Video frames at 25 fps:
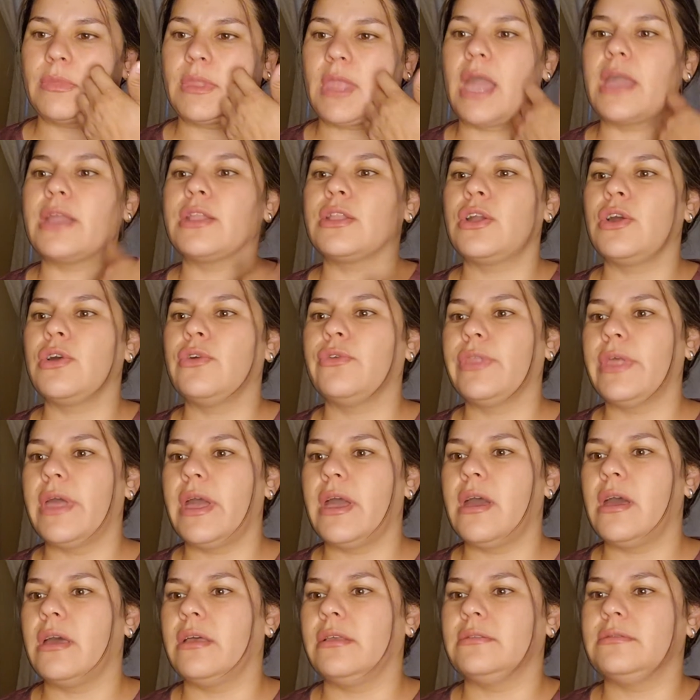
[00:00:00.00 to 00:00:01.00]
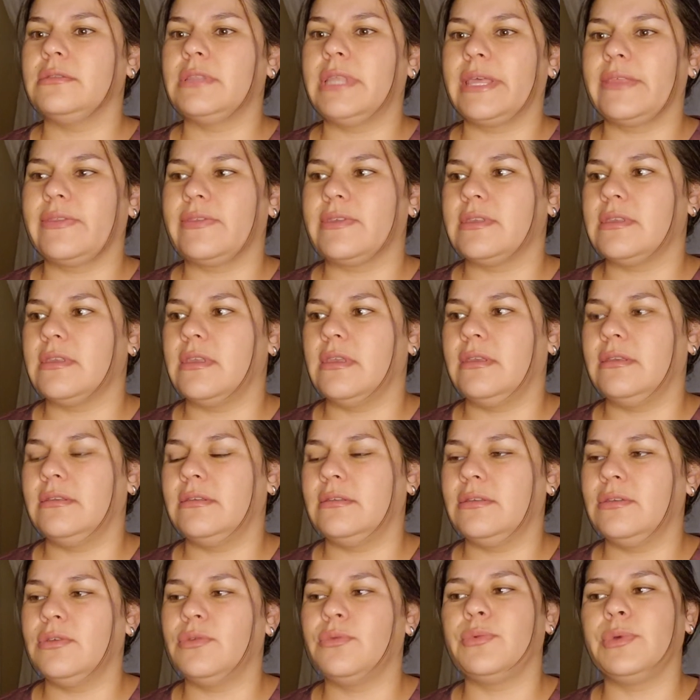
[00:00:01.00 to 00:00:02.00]
I know that like
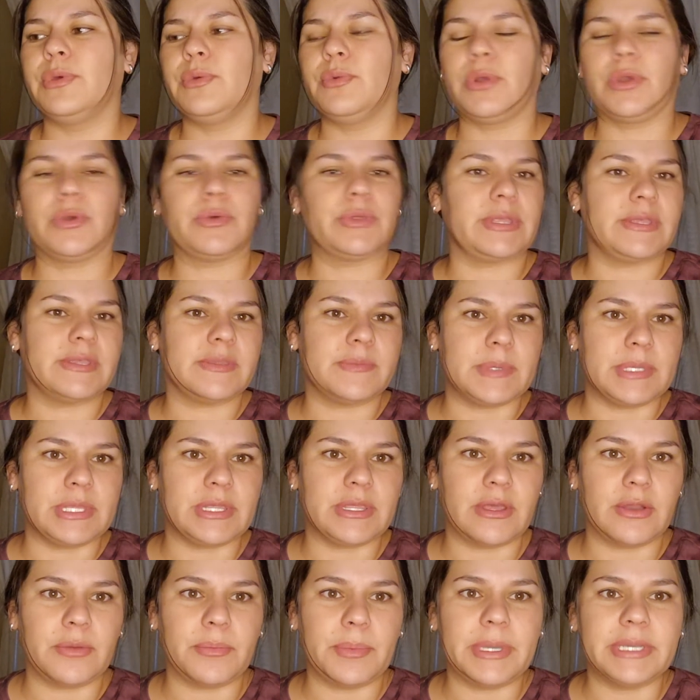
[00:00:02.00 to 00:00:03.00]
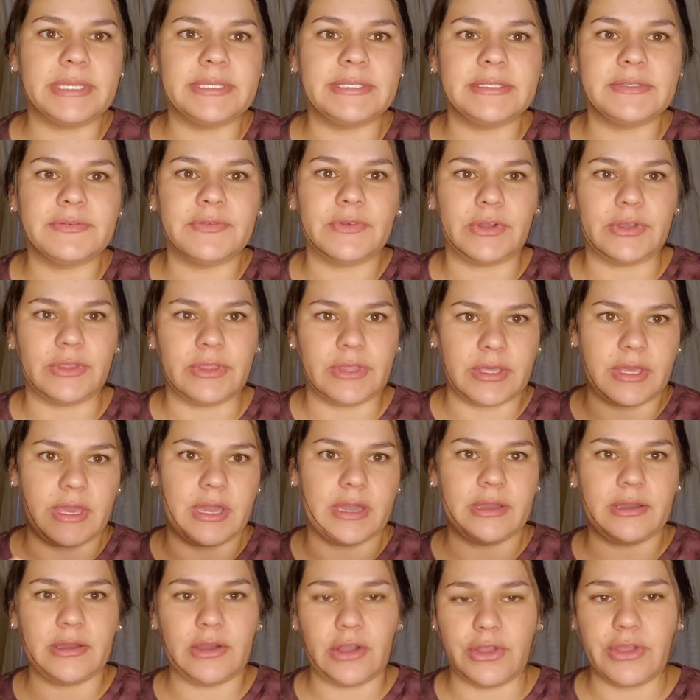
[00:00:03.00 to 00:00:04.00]
we work with a speech therapist for
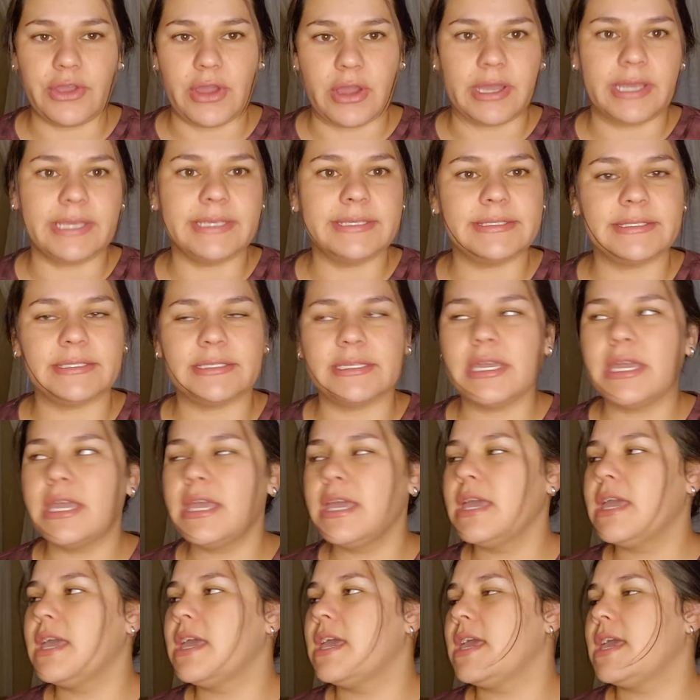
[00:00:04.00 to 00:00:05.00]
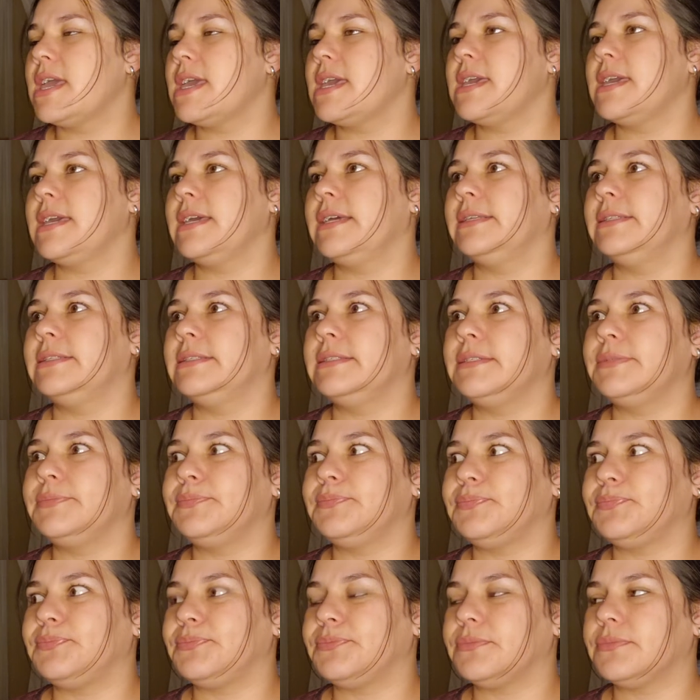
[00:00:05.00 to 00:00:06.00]
our youngest, and
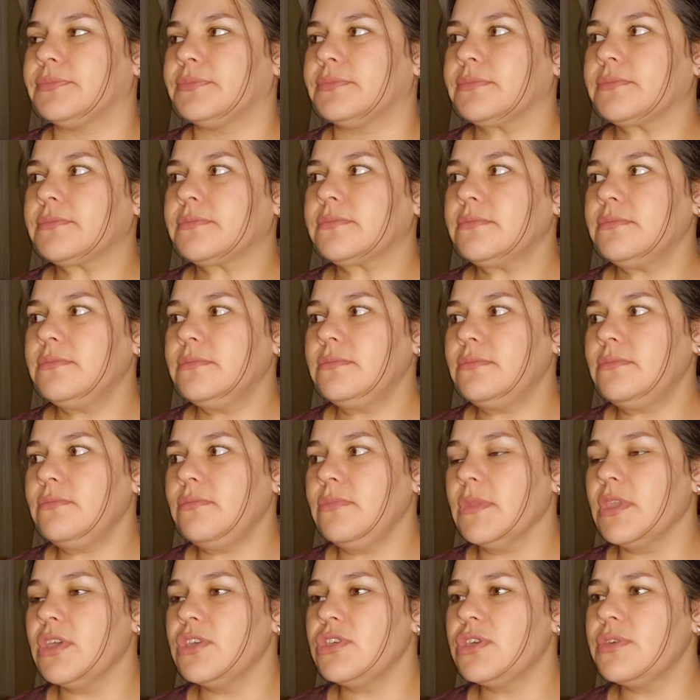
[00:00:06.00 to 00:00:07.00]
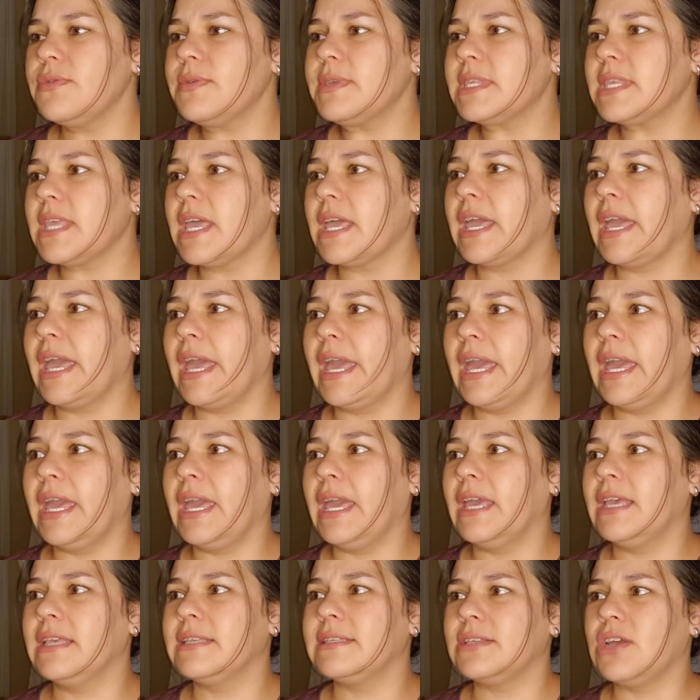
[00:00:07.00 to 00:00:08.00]
she was like,
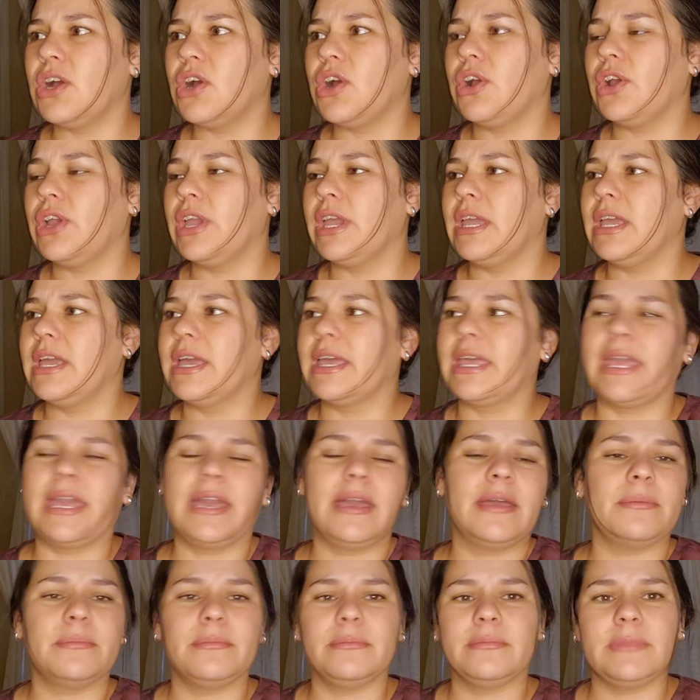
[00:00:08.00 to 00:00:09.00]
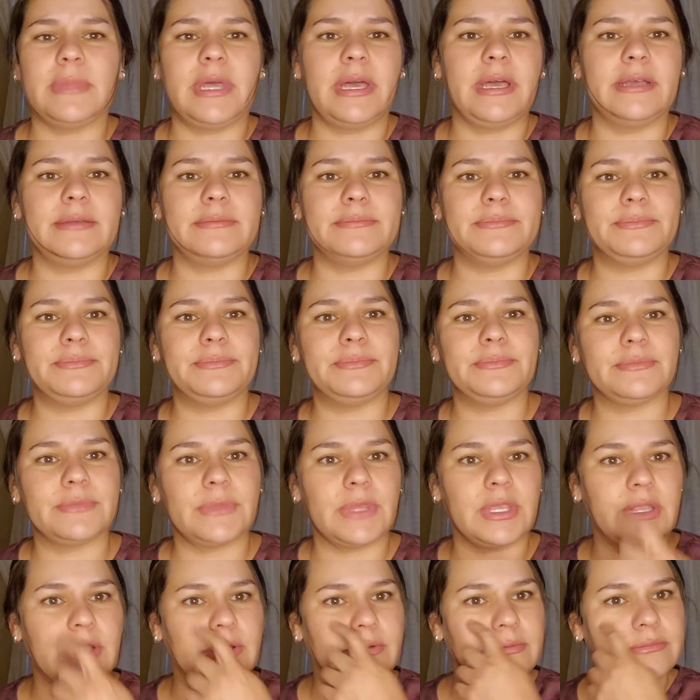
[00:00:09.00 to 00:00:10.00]
"Hey, sorry, I can't. I'm
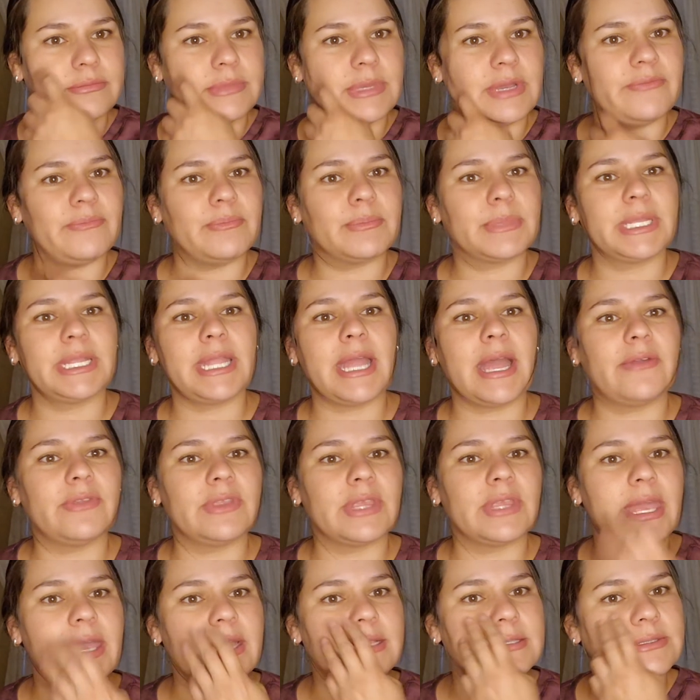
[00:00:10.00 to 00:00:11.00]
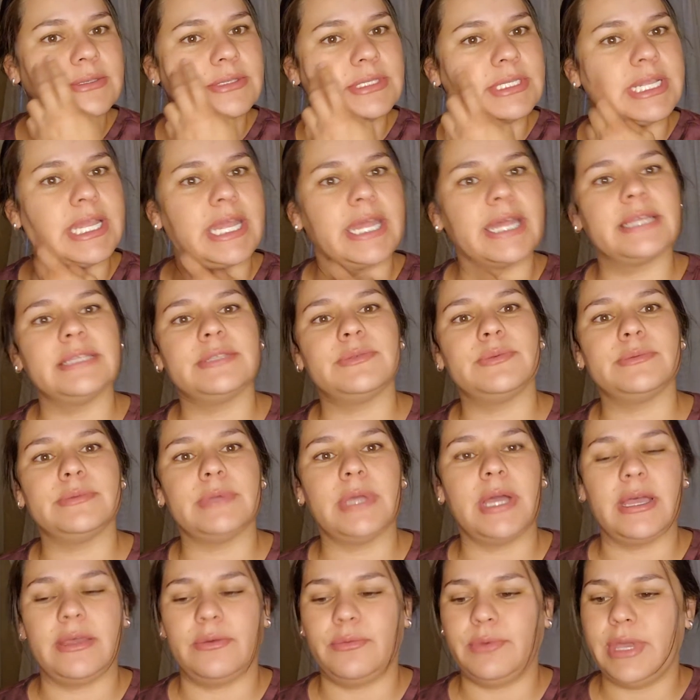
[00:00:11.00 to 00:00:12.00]
gonna have to cancel today because
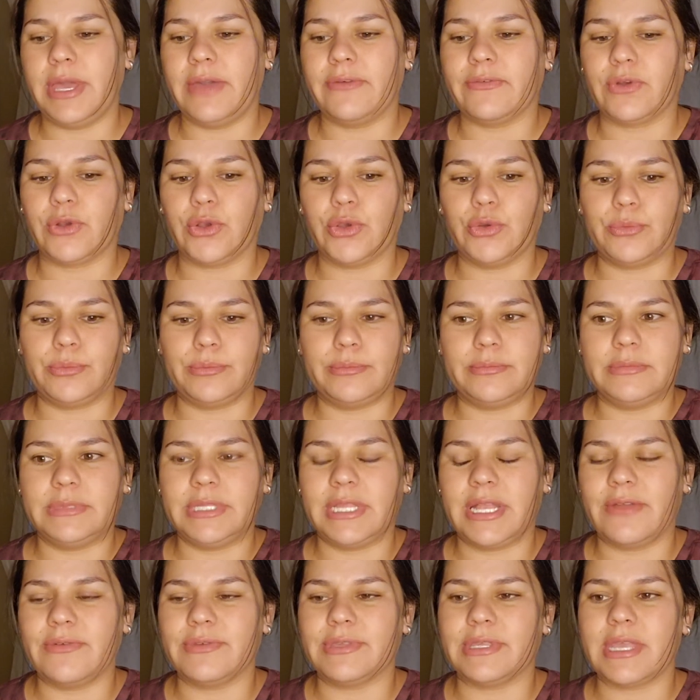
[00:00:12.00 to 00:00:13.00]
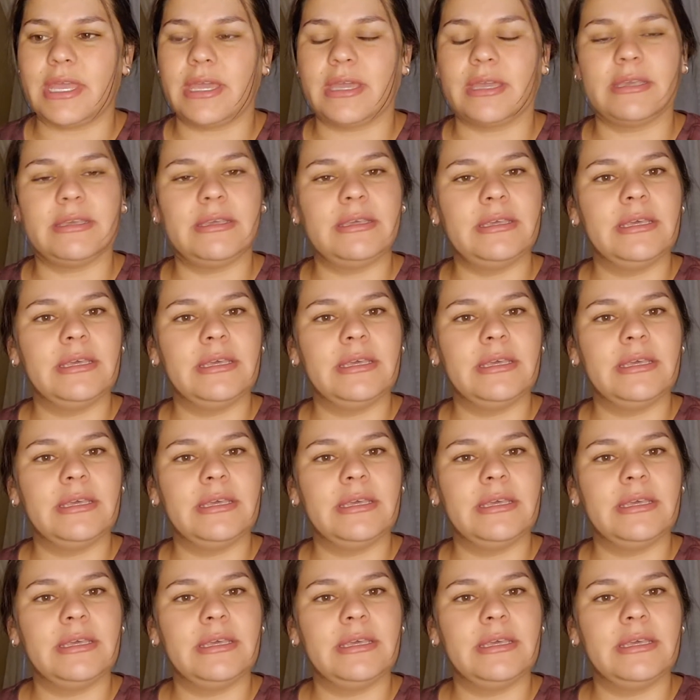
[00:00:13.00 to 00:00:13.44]
we have crew." I was like,